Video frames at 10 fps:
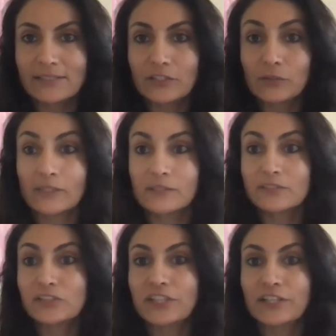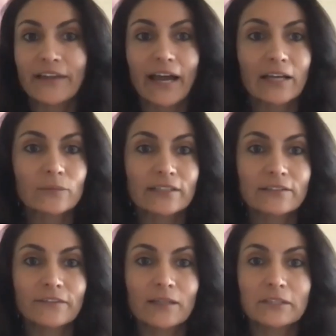So you're welcome to share that with
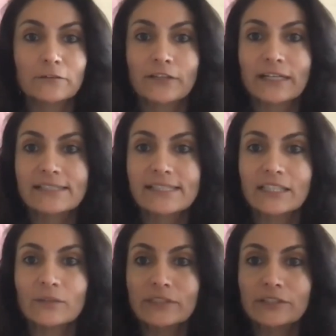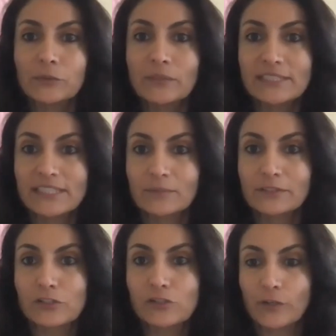family, friends, anyone who wasn't able
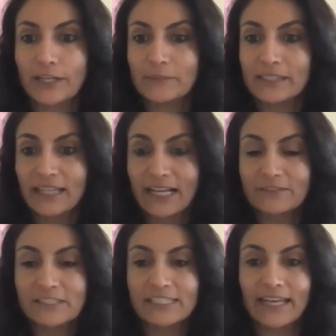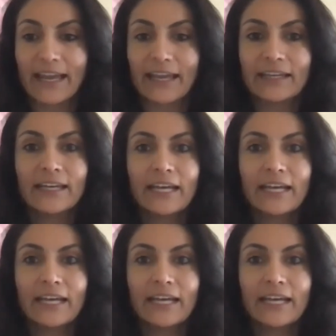to join me live today.